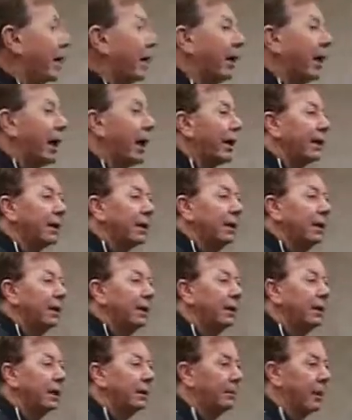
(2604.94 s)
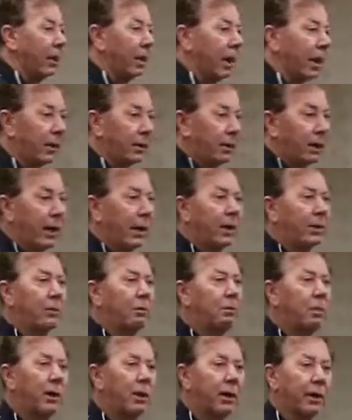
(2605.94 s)
all night. I'm not like Ray, I
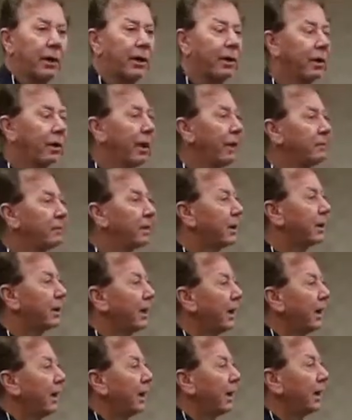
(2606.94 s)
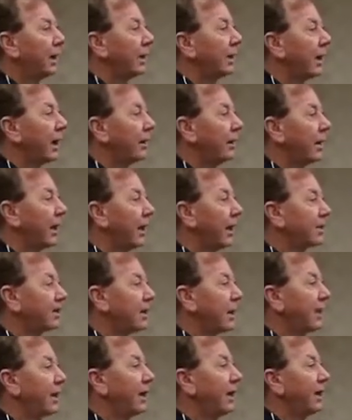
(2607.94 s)
don't party all night, but nonetheless,
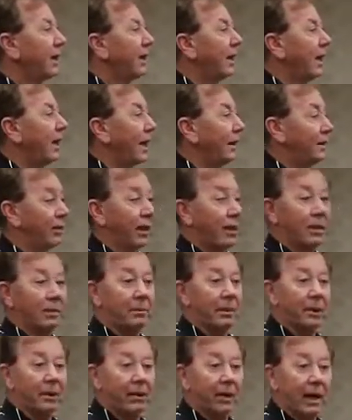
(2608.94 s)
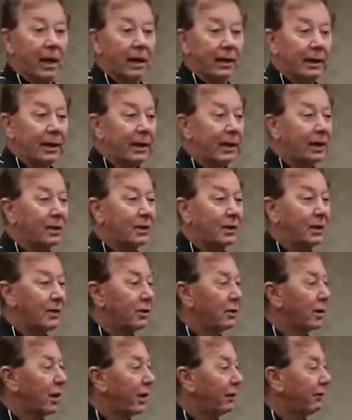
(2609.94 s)
I thought it'd be a good idea to
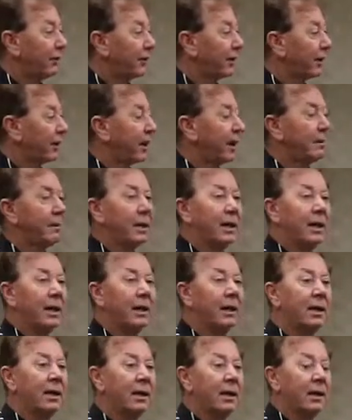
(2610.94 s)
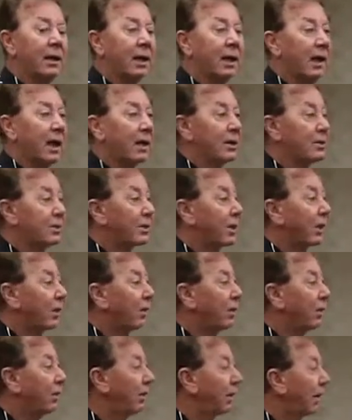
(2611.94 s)
do that for the company. And
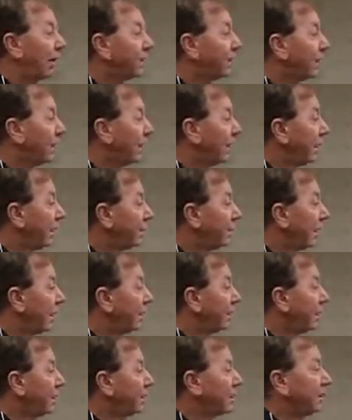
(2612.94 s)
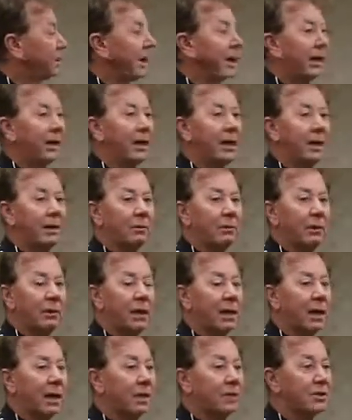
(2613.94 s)
so I walked into my account one
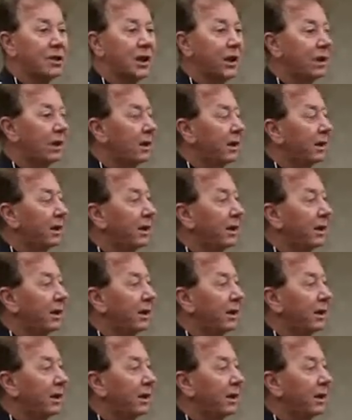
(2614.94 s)
day and I said,